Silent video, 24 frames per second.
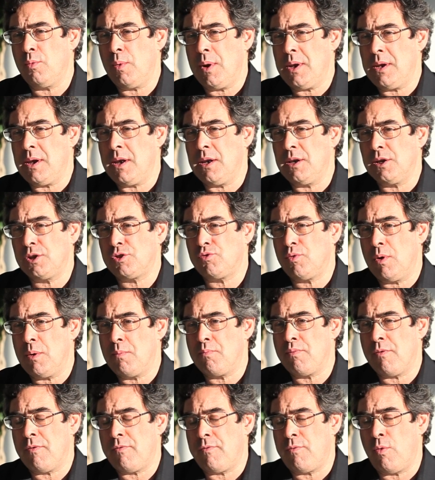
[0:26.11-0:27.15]
wind industry
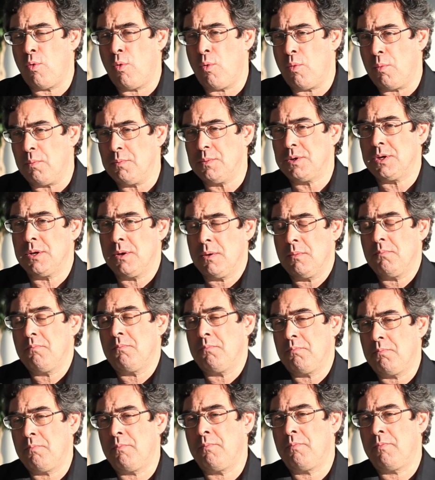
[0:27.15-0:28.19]
performed
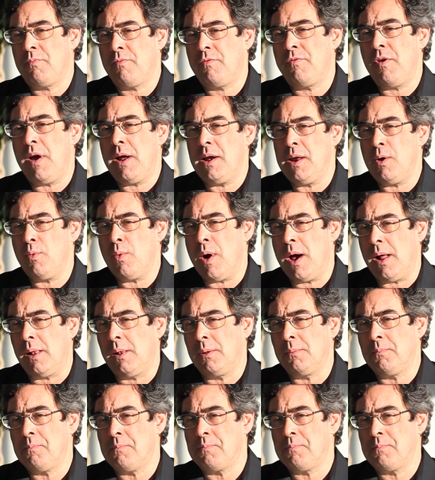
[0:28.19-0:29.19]
fairly well.